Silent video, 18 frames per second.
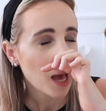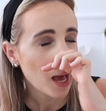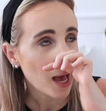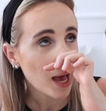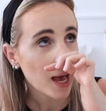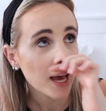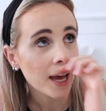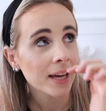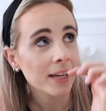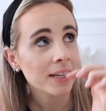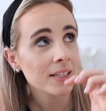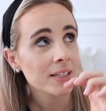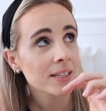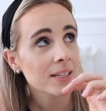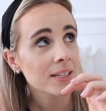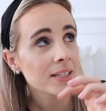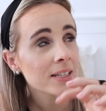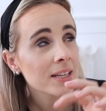
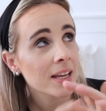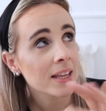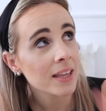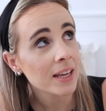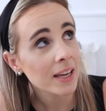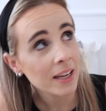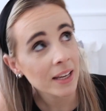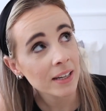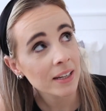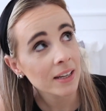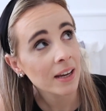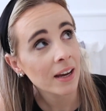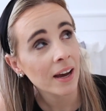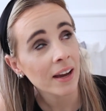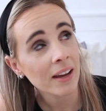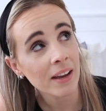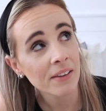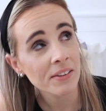And then
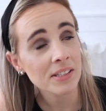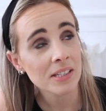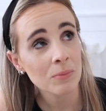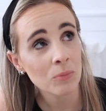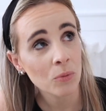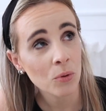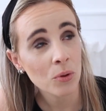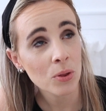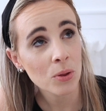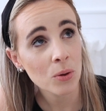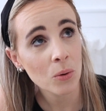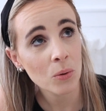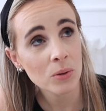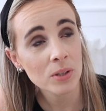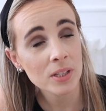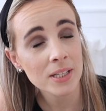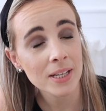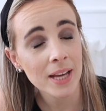I gave it some more
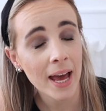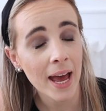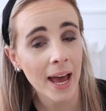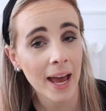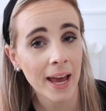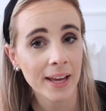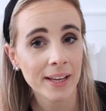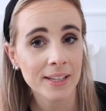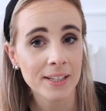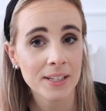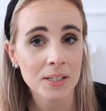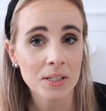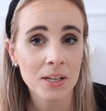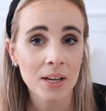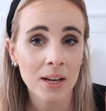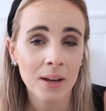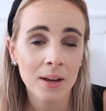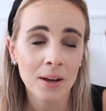thought, and
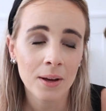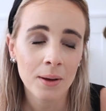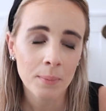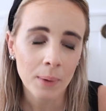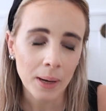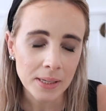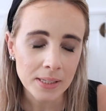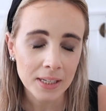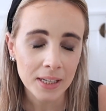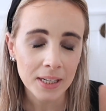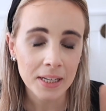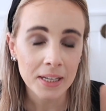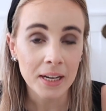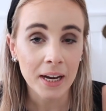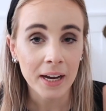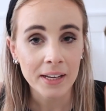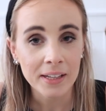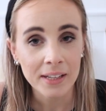
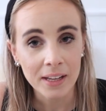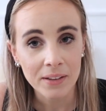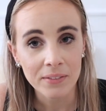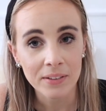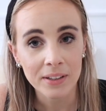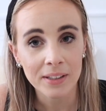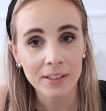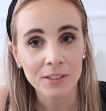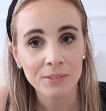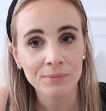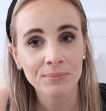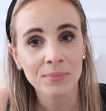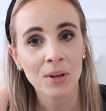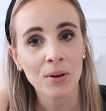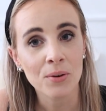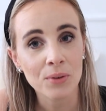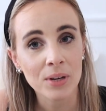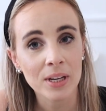basically I never
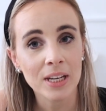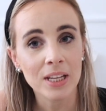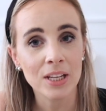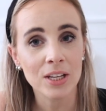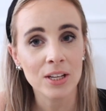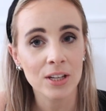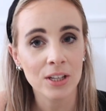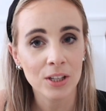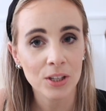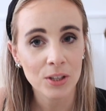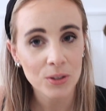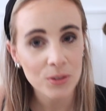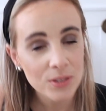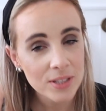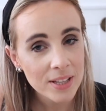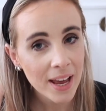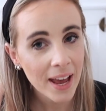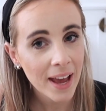really
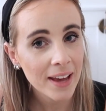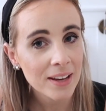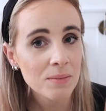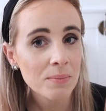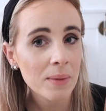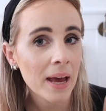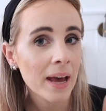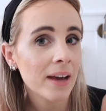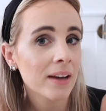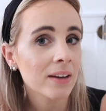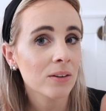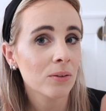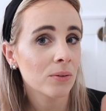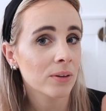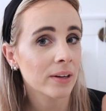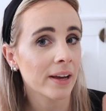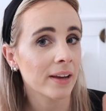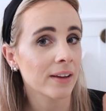use a handbag,
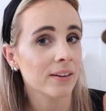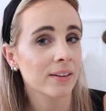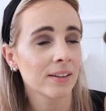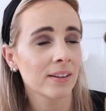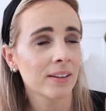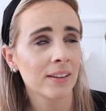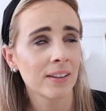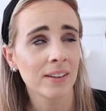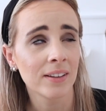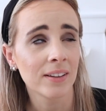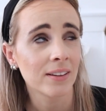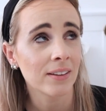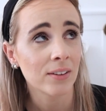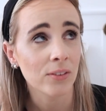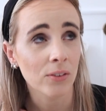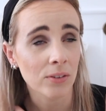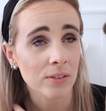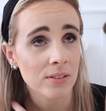like
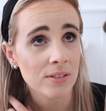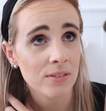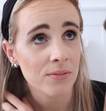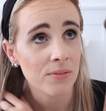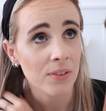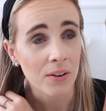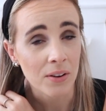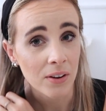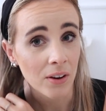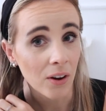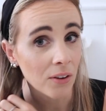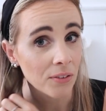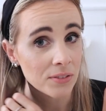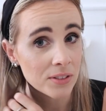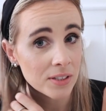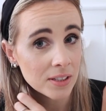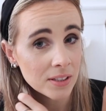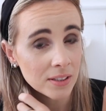not very
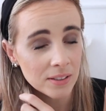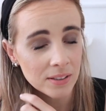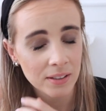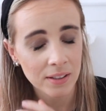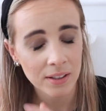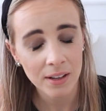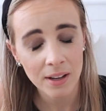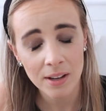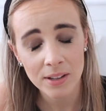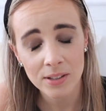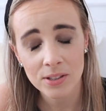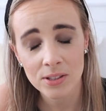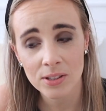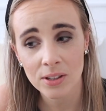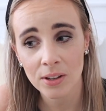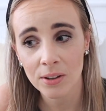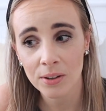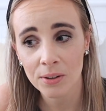often.
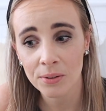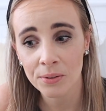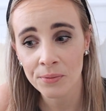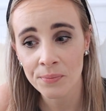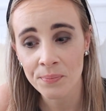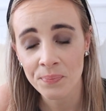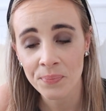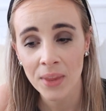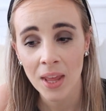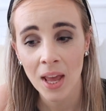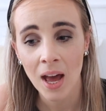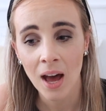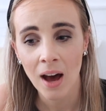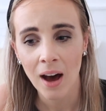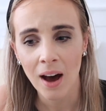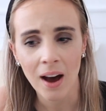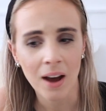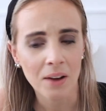So
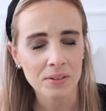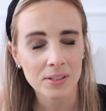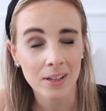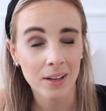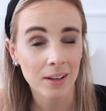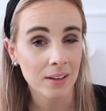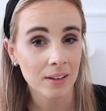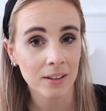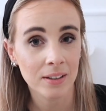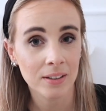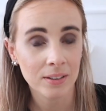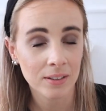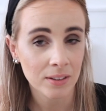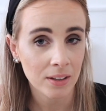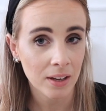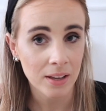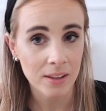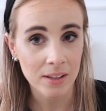I was like,
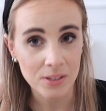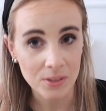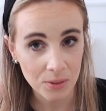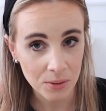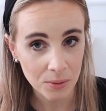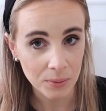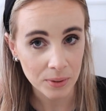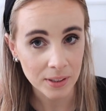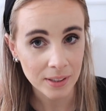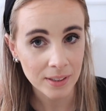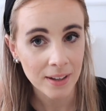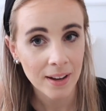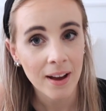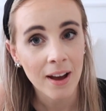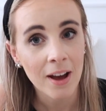okay, that's not going to work.